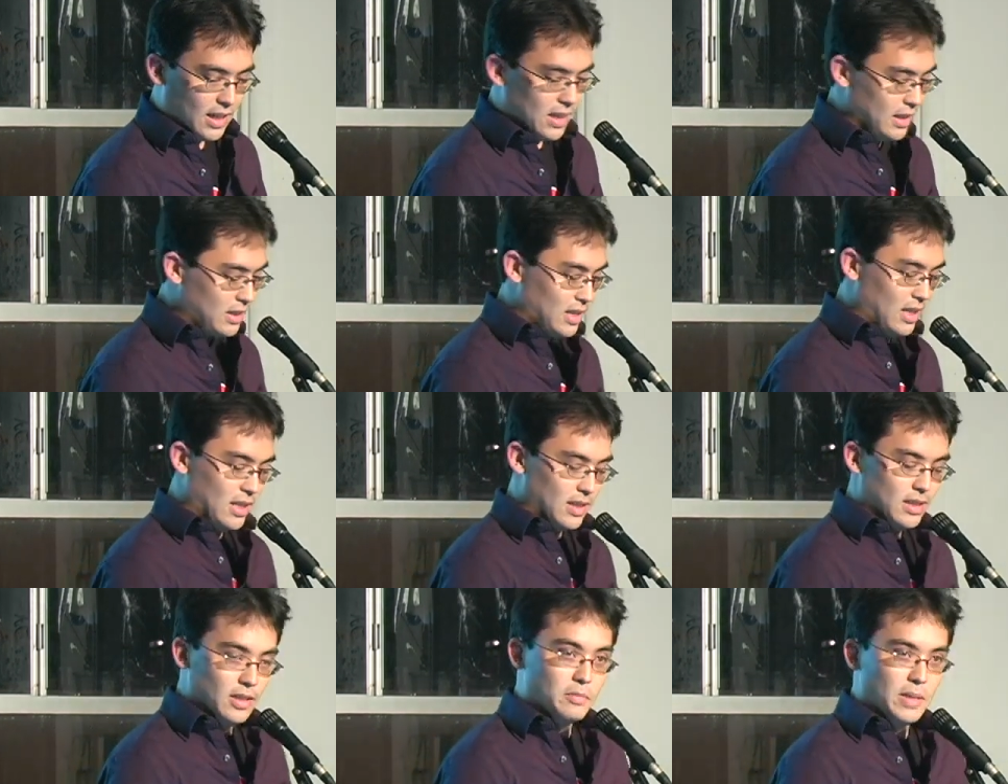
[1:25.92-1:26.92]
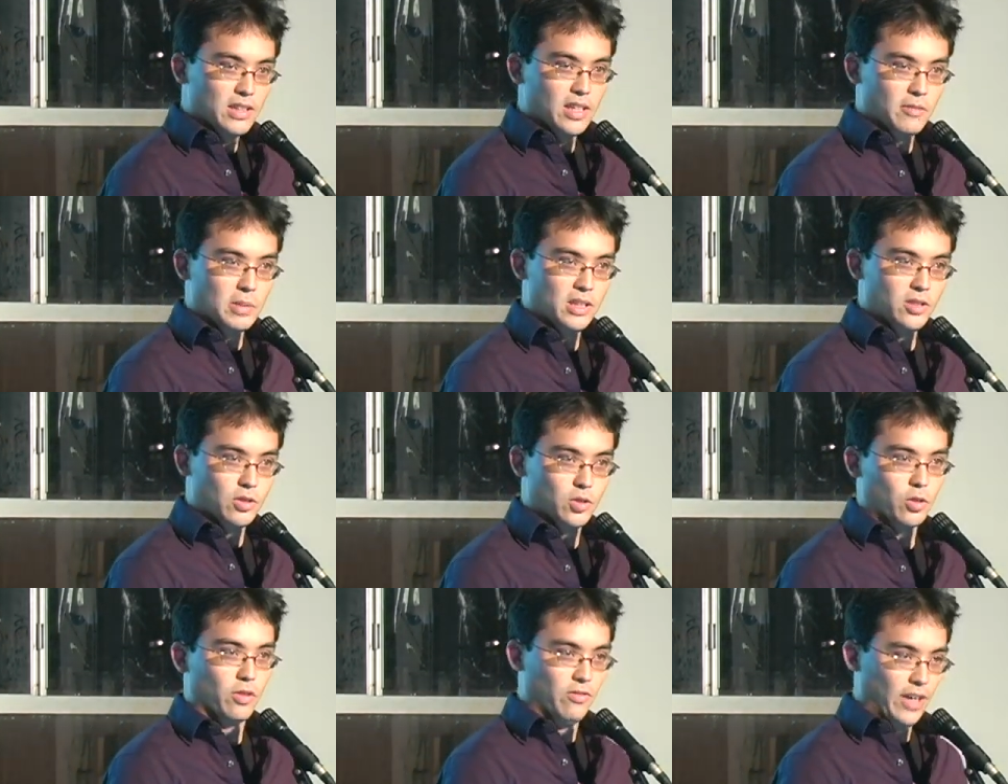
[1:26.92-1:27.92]
it makes that opinion a
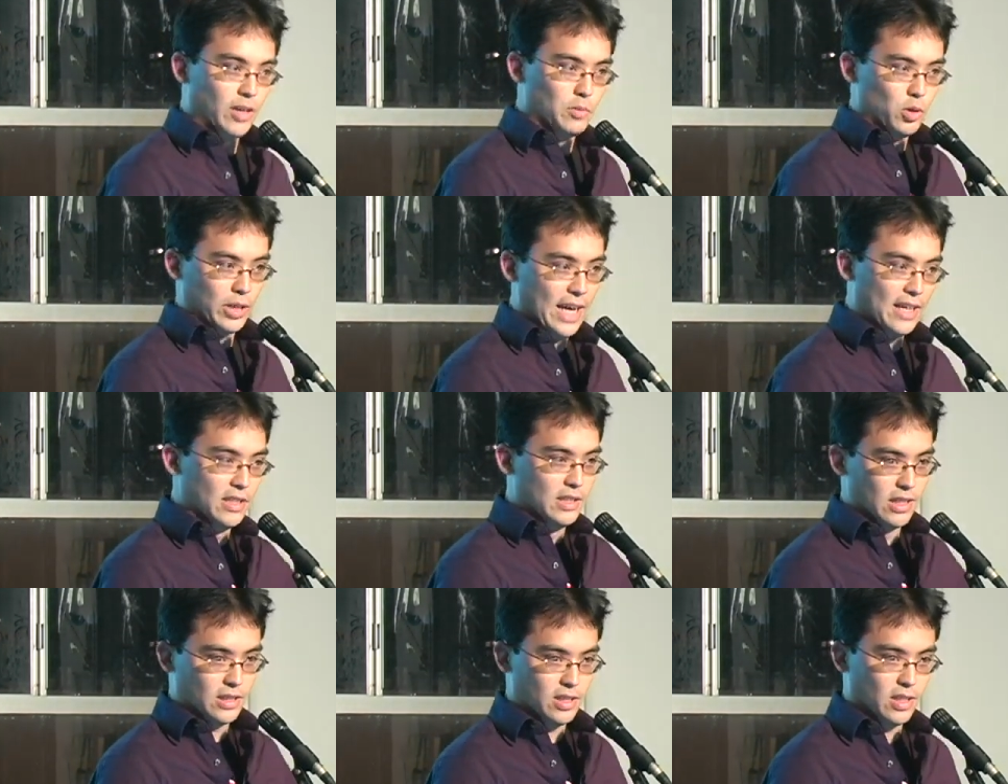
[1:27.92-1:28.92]
sort of viable candidate